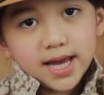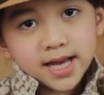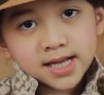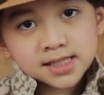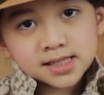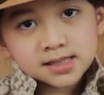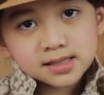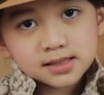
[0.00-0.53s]

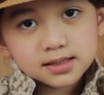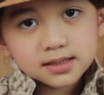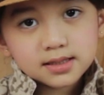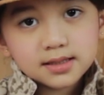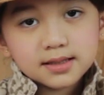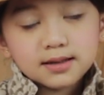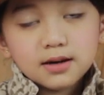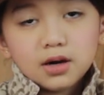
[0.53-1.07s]
when he
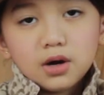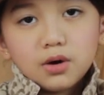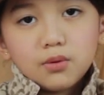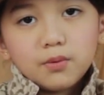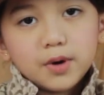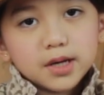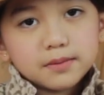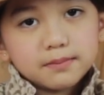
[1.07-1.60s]
said
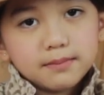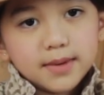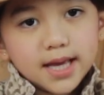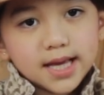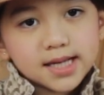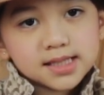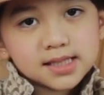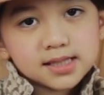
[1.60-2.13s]
what
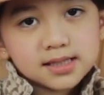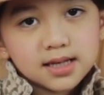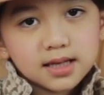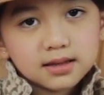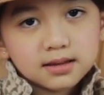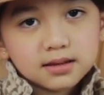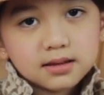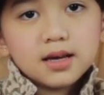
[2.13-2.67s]
makes
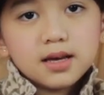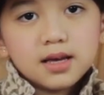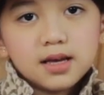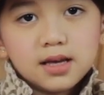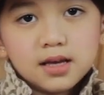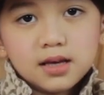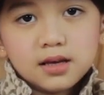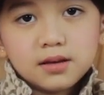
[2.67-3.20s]
it
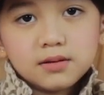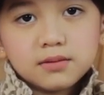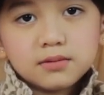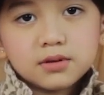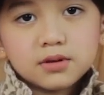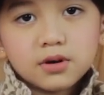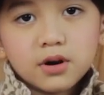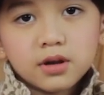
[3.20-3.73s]
he
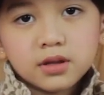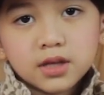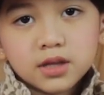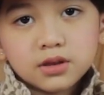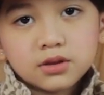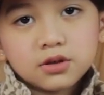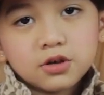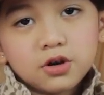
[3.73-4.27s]
turn
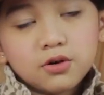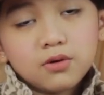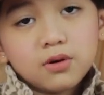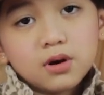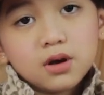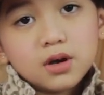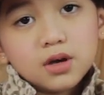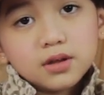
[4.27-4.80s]

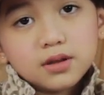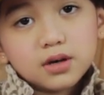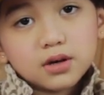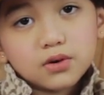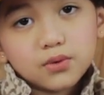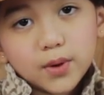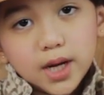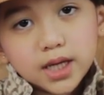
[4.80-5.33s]
into the
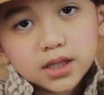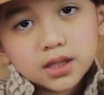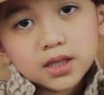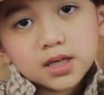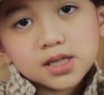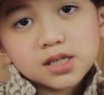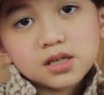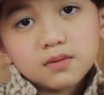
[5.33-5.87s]

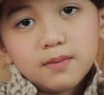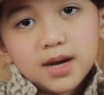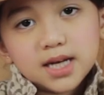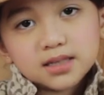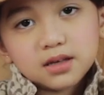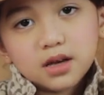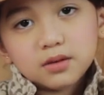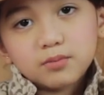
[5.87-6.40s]
greatest
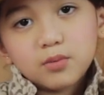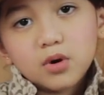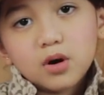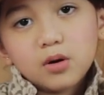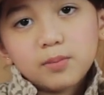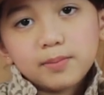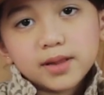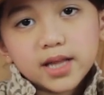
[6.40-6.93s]

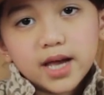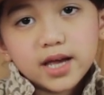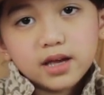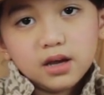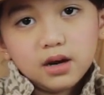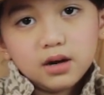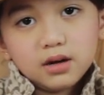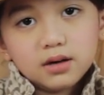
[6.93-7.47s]
basketball
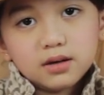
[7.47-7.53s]
player?